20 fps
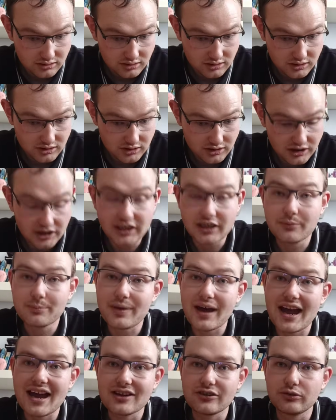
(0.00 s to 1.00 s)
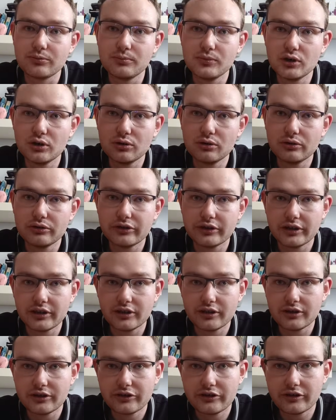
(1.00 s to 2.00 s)
in a bad mood
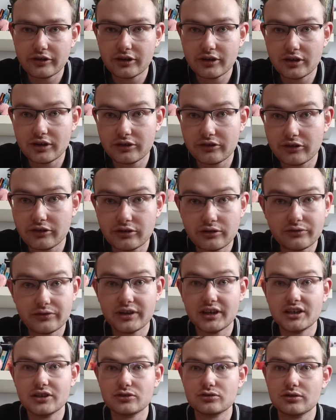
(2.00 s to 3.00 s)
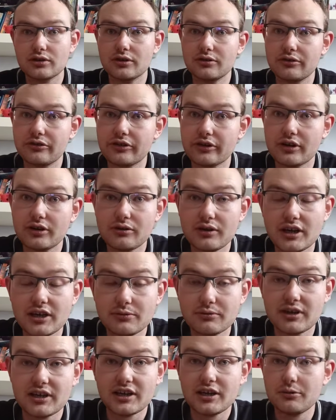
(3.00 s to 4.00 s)
to do the intro. So
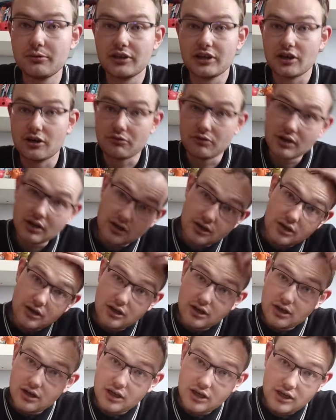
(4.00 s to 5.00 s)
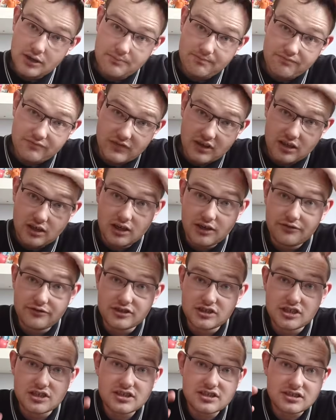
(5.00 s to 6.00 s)
anyway, here we go. I've
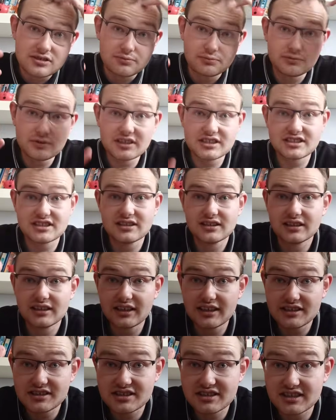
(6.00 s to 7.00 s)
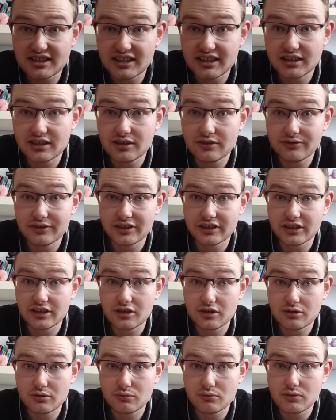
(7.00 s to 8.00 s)
just recently seen a
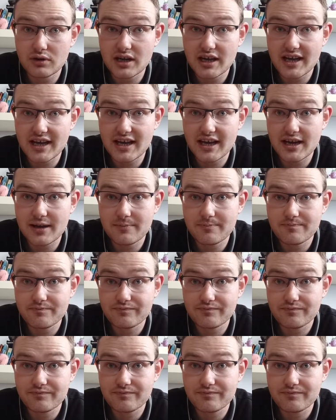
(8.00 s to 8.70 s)
video where